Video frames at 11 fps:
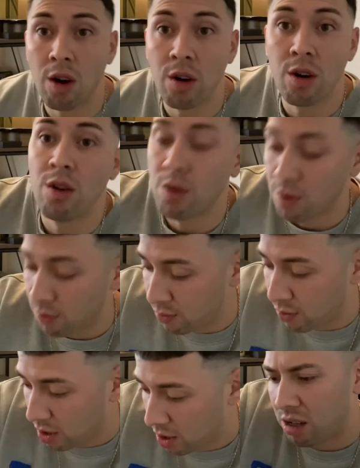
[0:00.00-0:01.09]
of
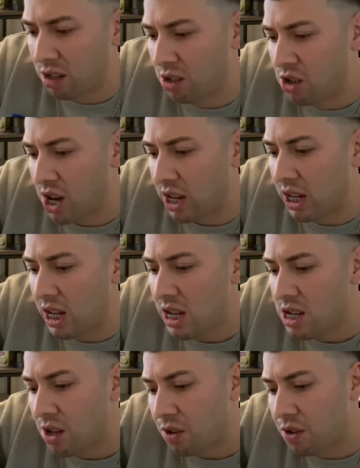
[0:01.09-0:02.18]
Jacques
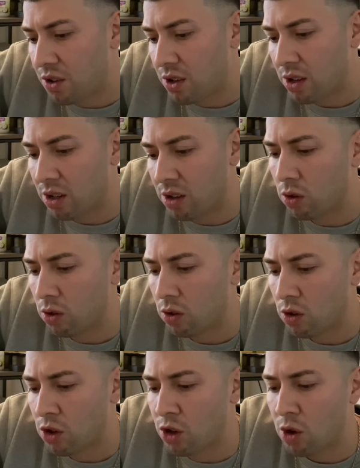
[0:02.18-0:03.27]

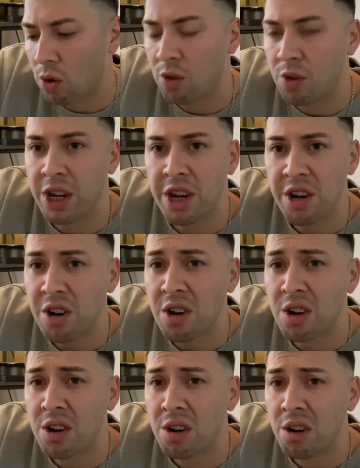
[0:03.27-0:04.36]
Soloviere
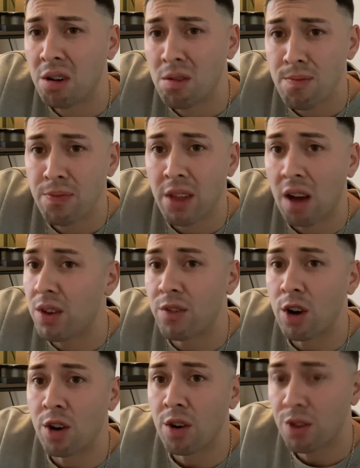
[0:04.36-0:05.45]
I've never
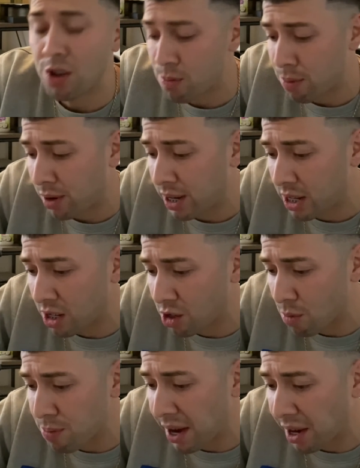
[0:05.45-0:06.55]
heard of this brand. It's a
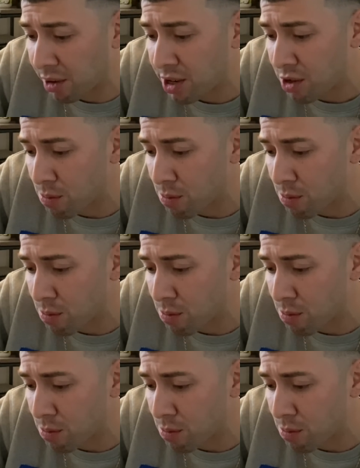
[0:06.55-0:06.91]
Paris